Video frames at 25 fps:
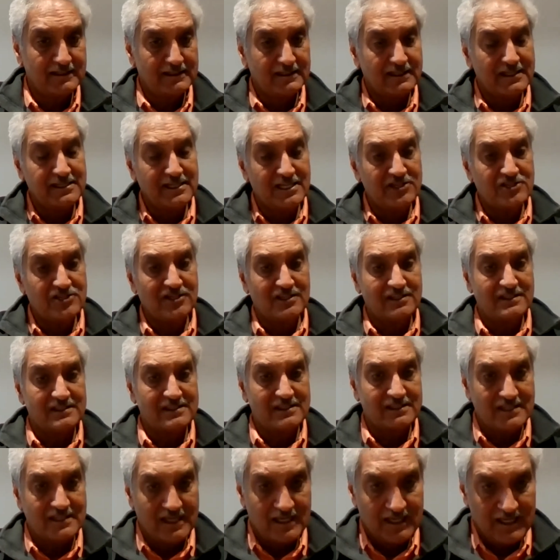
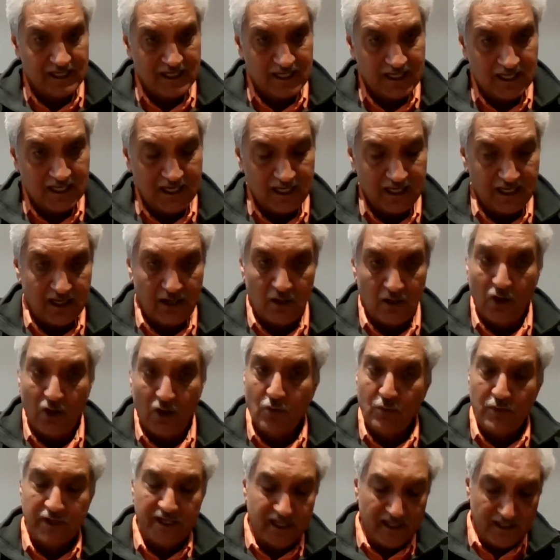conditions, uh,
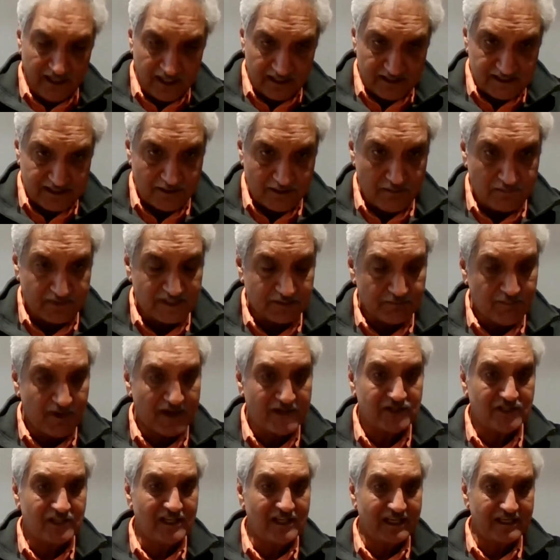or we can get some
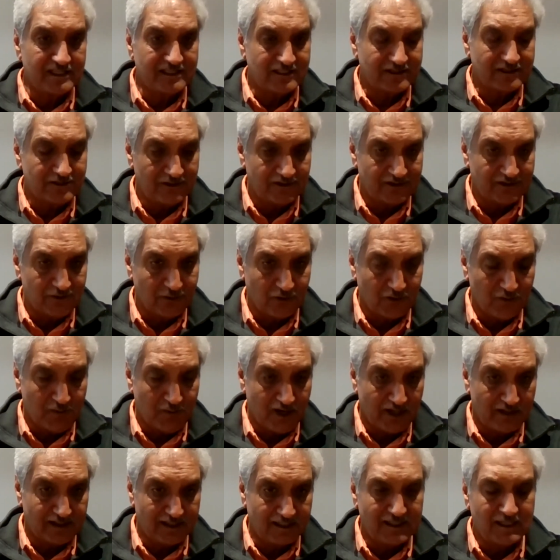specialists to talk
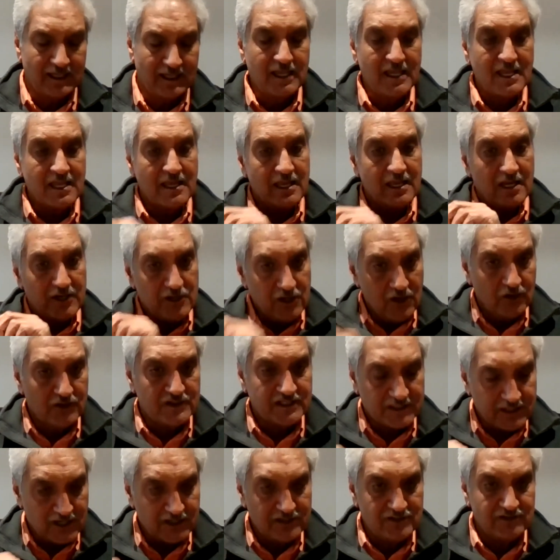about it. No,
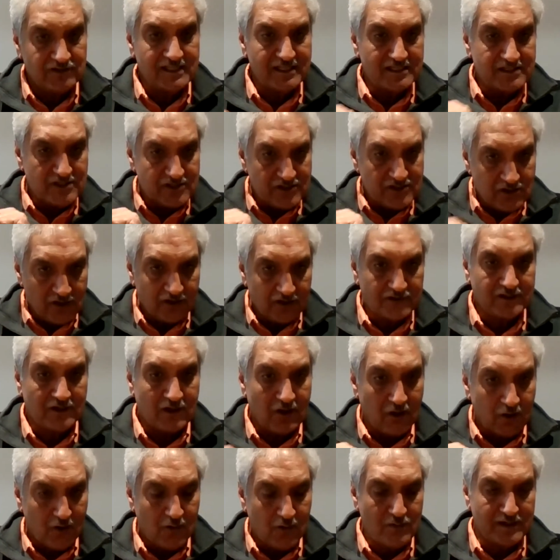surgery is not
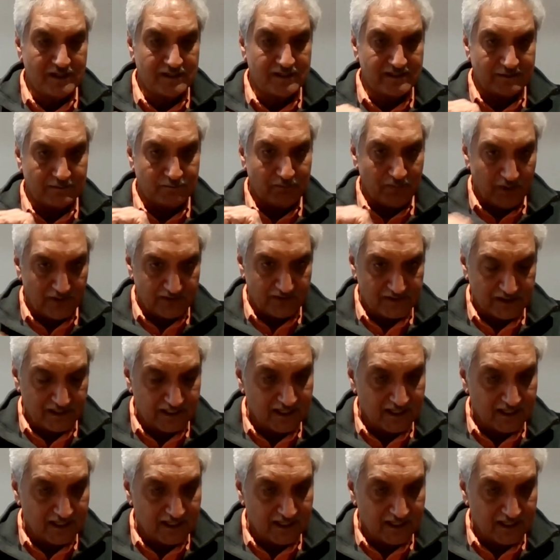always uh,